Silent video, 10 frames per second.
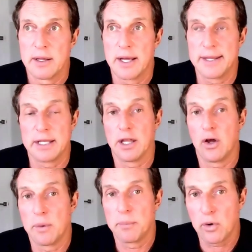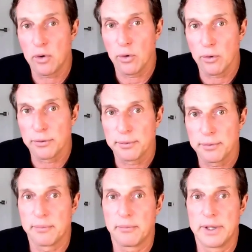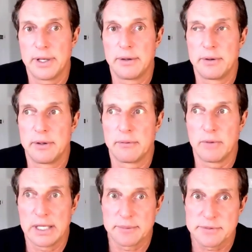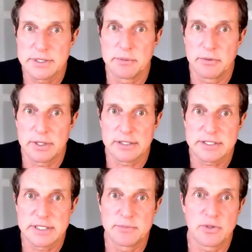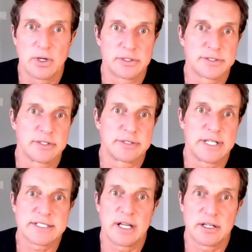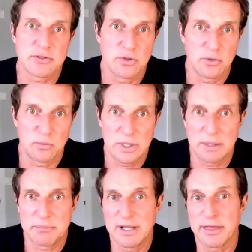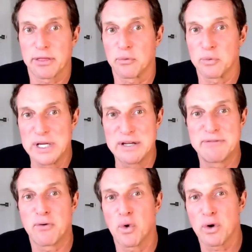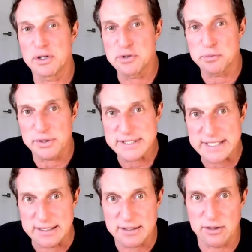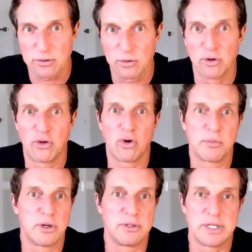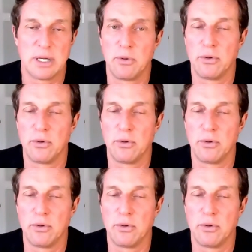And then lo and behold, when we got them sleeping without sleep drugs, their testosterone went up by three, 400%. Their growth hormone doubled